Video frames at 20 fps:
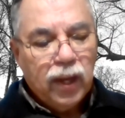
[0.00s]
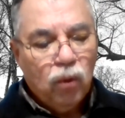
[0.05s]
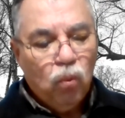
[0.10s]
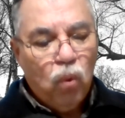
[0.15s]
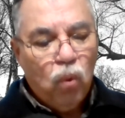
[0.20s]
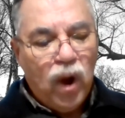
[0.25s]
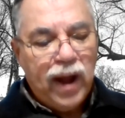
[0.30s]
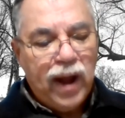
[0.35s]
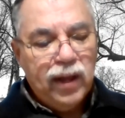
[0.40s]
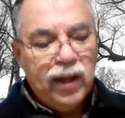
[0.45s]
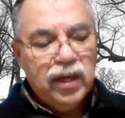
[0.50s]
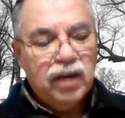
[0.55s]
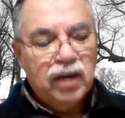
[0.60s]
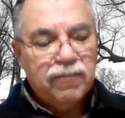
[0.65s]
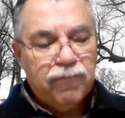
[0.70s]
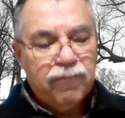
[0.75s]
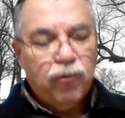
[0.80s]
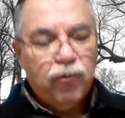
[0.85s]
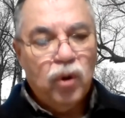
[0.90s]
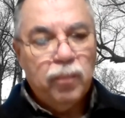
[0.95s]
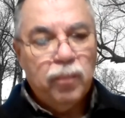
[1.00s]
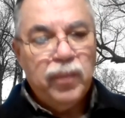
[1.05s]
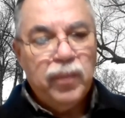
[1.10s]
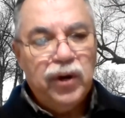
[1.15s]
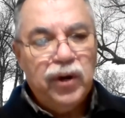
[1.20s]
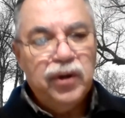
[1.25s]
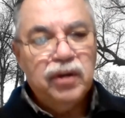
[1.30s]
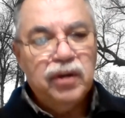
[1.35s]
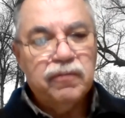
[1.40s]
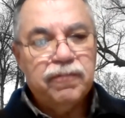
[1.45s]
While at Fort
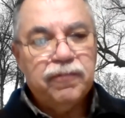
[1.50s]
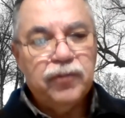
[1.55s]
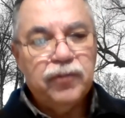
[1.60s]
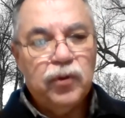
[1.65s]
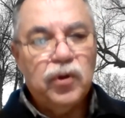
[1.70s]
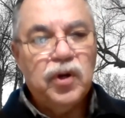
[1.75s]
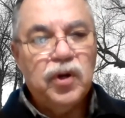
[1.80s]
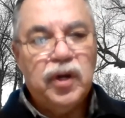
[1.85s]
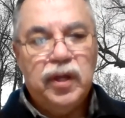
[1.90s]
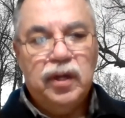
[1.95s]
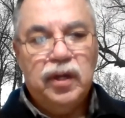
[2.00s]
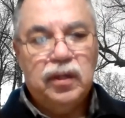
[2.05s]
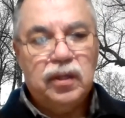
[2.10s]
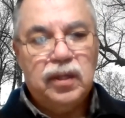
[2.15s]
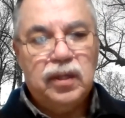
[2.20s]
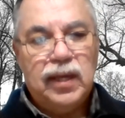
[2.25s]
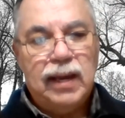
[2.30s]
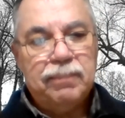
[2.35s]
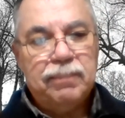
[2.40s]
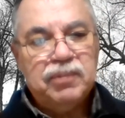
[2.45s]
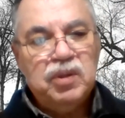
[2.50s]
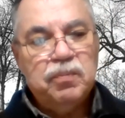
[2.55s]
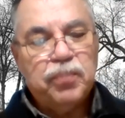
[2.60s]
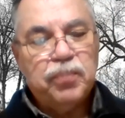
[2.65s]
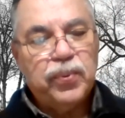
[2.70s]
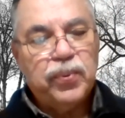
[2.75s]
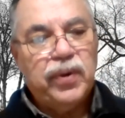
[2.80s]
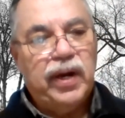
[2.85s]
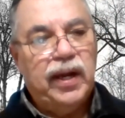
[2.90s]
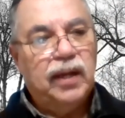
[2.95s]
Marion, Florida, Captain
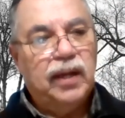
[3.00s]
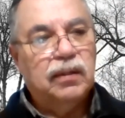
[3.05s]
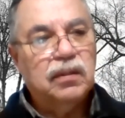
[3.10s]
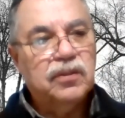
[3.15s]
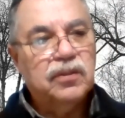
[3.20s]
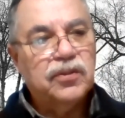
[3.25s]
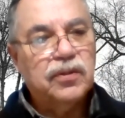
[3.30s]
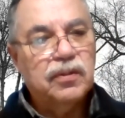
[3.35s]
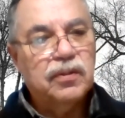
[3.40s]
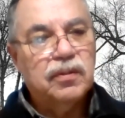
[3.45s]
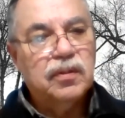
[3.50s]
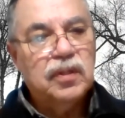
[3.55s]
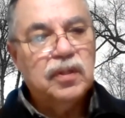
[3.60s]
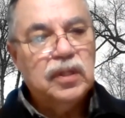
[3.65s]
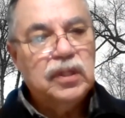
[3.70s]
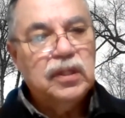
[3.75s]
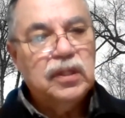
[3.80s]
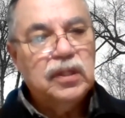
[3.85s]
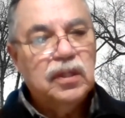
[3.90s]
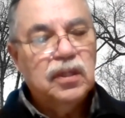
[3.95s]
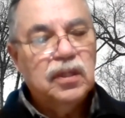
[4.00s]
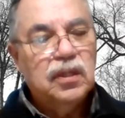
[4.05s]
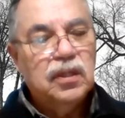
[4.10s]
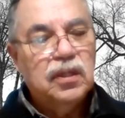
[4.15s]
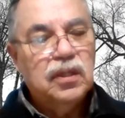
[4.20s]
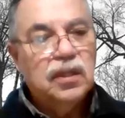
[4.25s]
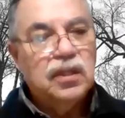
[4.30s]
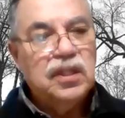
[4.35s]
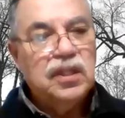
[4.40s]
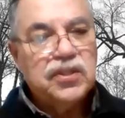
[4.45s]
Pratt
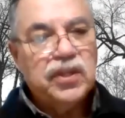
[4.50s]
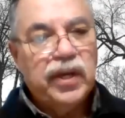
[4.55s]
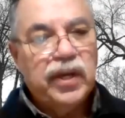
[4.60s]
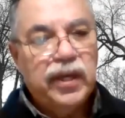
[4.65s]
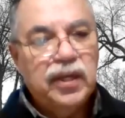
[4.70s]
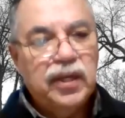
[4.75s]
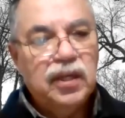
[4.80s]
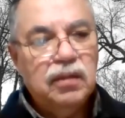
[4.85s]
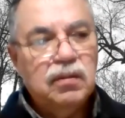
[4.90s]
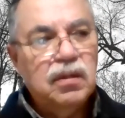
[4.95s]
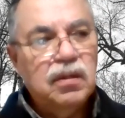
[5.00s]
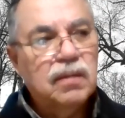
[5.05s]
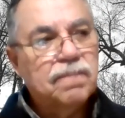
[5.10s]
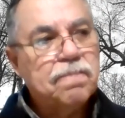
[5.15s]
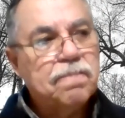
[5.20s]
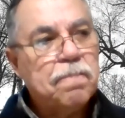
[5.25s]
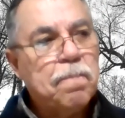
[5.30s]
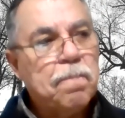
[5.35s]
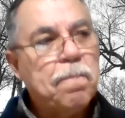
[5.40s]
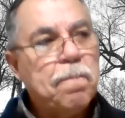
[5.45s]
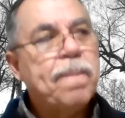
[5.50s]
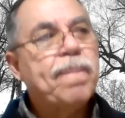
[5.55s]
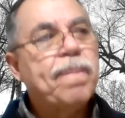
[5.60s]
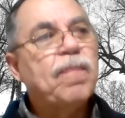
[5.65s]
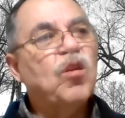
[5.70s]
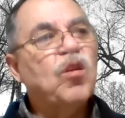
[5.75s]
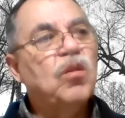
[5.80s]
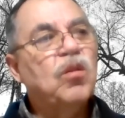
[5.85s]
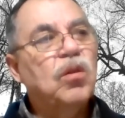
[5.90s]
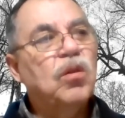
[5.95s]
decided,
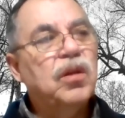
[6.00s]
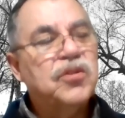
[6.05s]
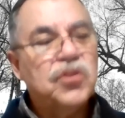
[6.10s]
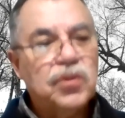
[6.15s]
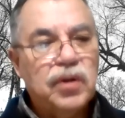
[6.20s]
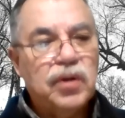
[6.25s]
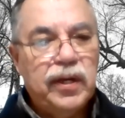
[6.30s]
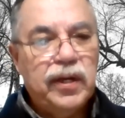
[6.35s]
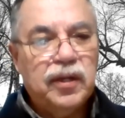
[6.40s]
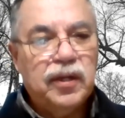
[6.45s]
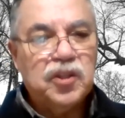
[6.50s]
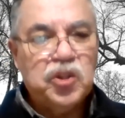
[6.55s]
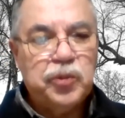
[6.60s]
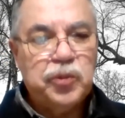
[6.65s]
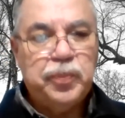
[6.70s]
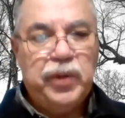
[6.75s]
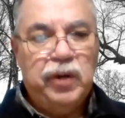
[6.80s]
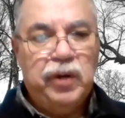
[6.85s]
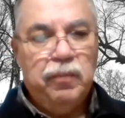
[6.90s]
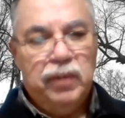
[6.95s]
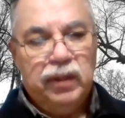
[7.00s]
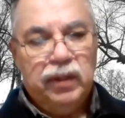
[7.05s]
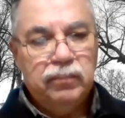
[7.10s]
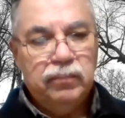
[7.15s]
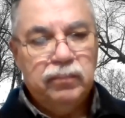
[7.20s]
let's try an experiment.